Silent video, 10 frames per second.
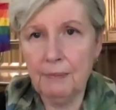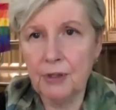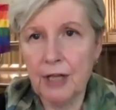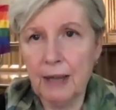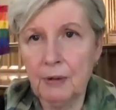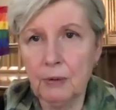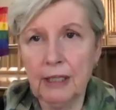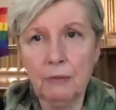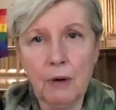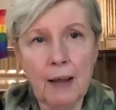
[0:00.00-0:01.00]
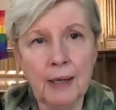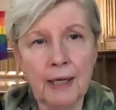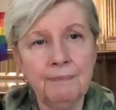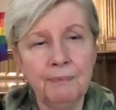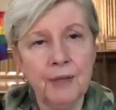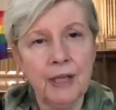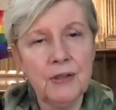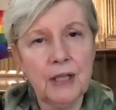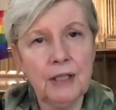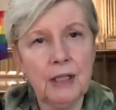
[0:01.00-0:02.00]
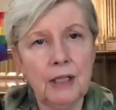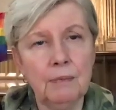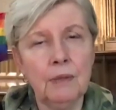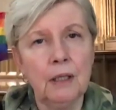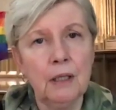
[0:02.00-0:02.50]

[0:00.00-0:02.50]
to Samuel at Ramah and said to him,